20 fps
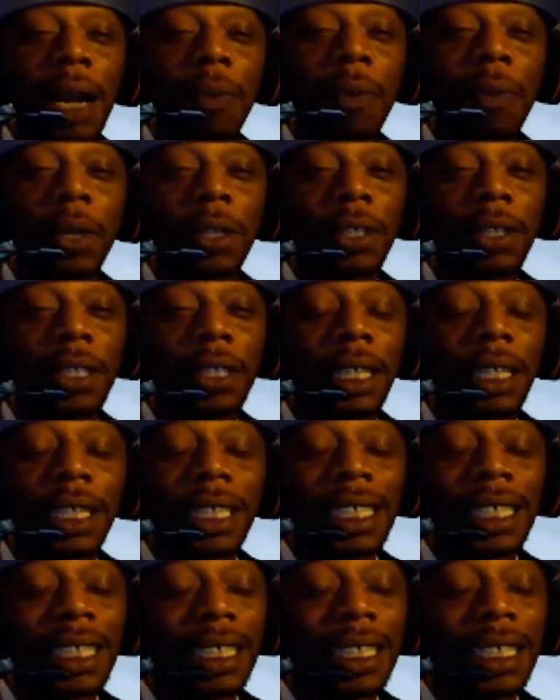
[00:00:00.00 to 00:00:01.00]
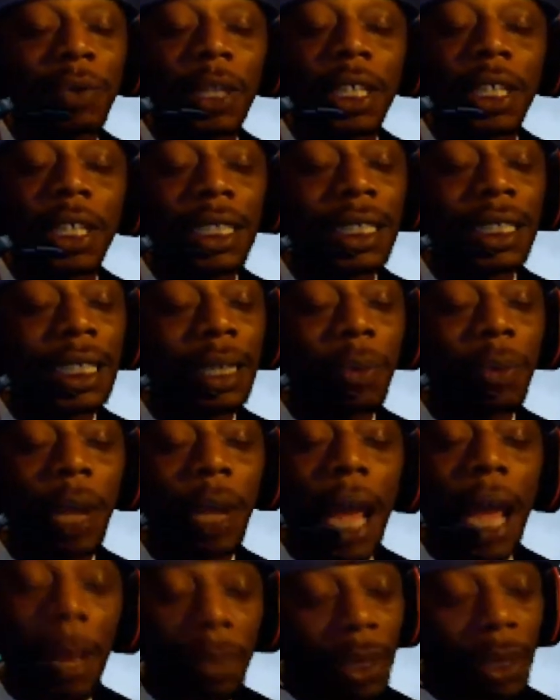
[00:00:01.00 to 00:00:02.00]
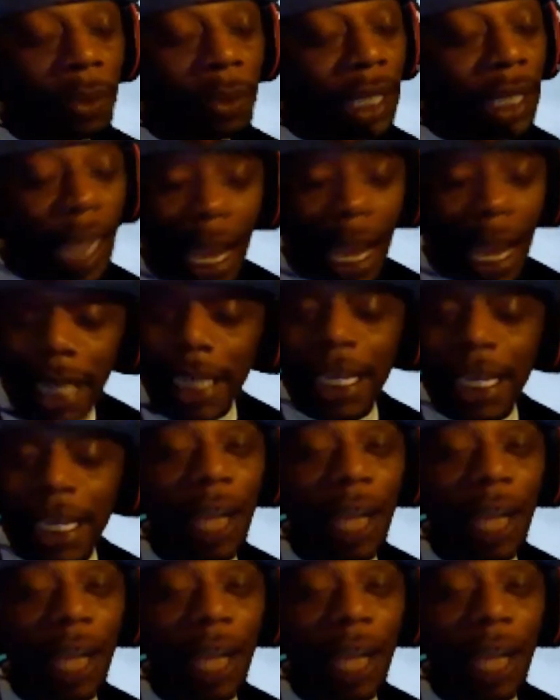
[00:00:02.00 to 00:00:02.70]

We're going to see what happens with Kanan.